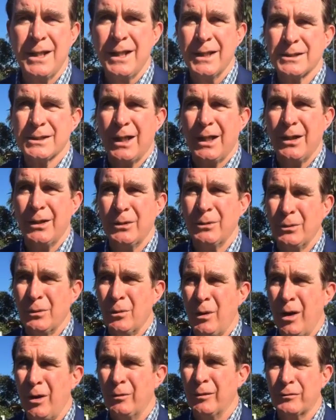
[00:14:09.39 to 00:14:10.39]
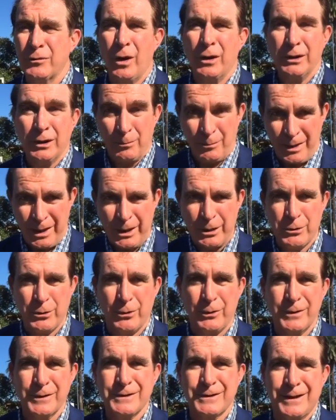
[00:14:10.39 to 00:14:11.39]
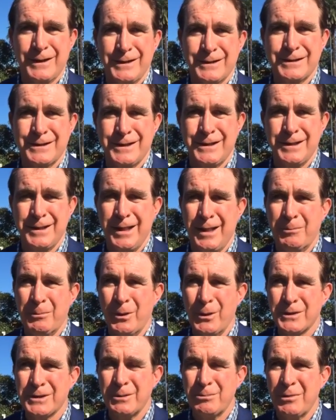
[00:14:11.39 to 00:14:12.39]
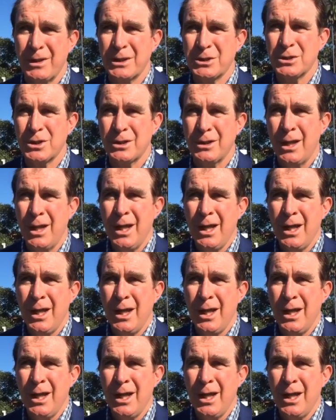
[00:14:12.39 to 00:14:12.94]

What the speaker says: So while we've got lamandra as the person mentioned,